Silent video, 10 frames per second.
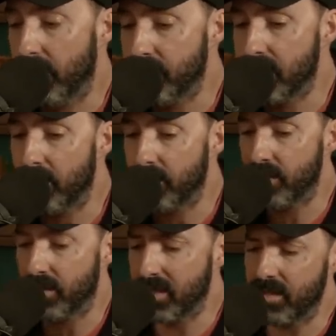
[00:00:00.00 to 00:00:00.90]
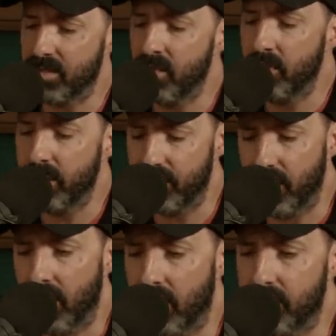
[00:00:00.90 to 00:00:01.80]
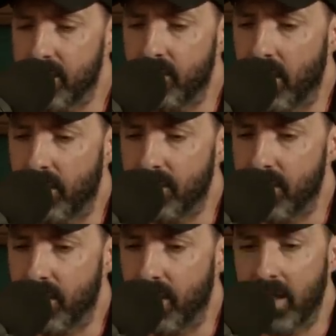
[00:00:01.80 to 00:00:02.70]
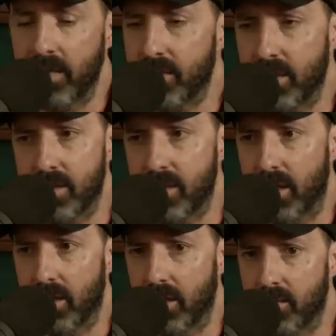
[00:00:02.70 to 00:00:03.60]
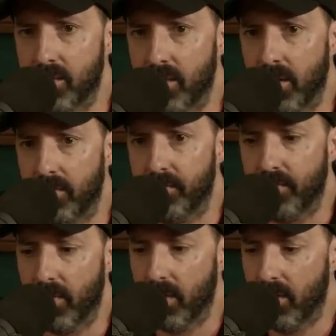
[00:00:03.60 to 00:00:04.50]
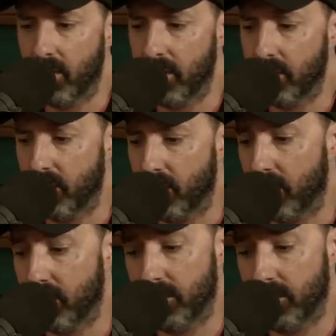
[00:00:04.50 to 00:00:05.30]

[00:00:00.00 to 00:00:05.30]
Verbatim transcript: was able to because I had so many jobs when I was there. I never did stand up, so I, or or